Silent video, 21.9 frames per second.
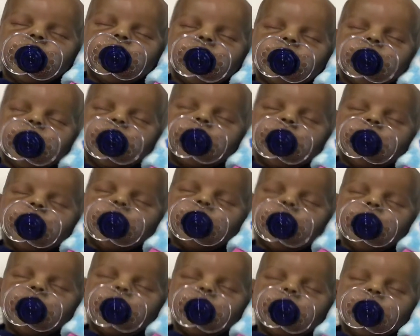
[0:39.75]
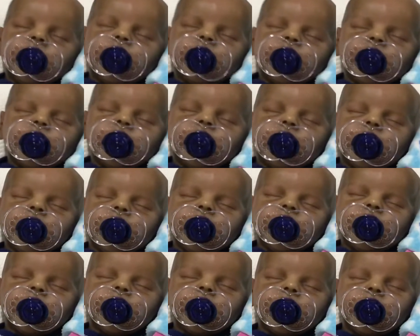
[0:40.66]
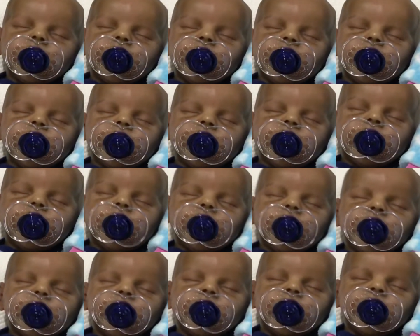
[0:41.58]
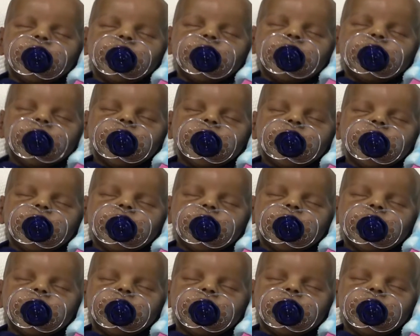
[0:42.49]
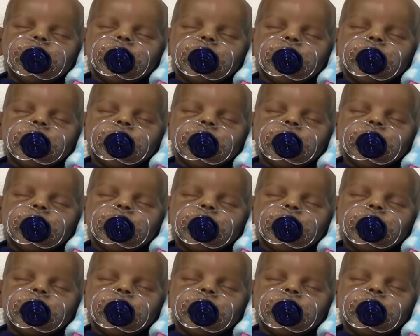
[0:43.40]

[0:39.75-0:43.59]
I thought I had some, but when I started Sports Sunday,